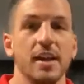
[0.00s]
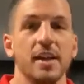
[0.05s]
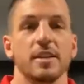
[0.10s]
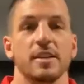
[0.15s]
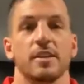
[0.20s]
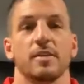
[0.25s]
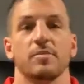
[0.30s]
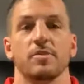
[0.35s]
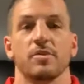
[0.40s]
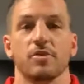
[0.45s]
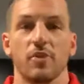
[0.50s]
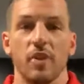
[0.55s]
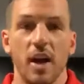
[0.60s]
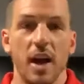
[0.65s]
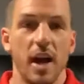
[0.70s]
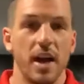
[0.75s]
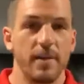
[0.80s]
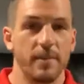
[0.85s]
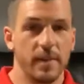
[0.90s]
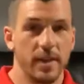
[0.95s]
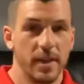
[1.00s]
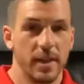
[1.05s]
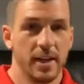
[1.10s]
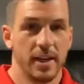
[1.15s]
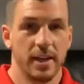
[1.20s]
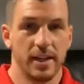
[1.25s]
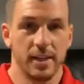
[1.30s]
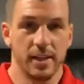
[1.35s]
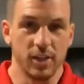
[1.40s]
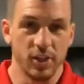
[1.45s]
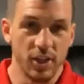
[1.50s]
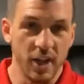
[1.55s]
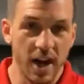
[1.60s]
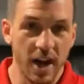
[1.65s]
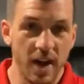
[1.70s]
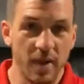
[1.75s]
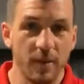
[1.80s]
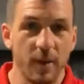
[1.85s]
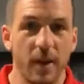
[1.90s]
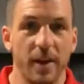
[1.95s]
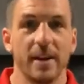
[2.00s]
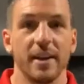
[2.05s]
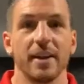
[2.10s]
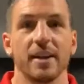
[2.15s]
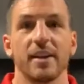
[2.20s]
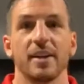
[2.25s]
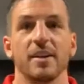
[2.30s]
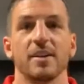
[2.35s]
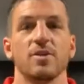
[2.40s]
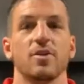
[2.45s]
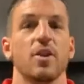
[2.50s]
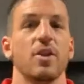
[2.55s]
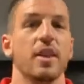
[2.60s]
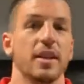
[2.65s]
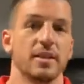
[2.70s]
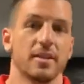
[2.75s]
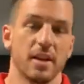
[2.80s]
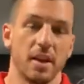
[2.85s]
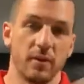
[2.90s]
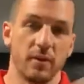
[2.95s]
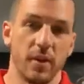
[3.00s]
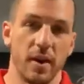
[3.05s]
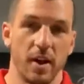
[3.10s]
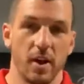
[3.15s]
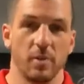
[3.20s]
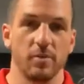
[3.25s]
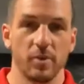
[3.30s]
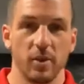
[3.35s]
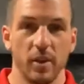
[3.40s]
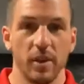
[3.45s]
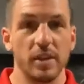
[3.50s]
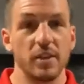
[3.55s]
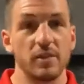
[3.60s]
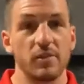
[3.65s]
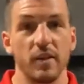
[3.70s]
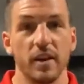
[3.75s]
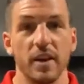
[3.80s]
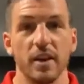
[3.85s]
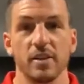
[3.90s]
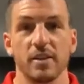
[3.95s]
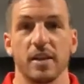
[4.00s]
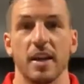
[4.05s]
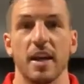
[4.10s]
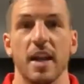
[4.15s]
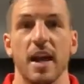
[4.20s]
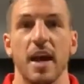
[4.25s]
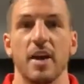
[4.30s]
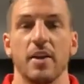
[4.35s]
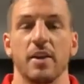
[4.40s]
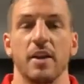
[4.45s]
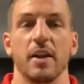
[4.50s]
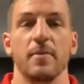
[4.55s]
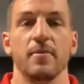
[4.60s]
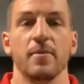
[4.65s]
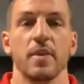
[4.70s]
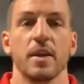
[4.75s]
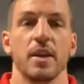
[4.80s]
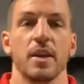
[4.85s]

subscribe, hit the share button, because all that stuff helps all these videos get out there.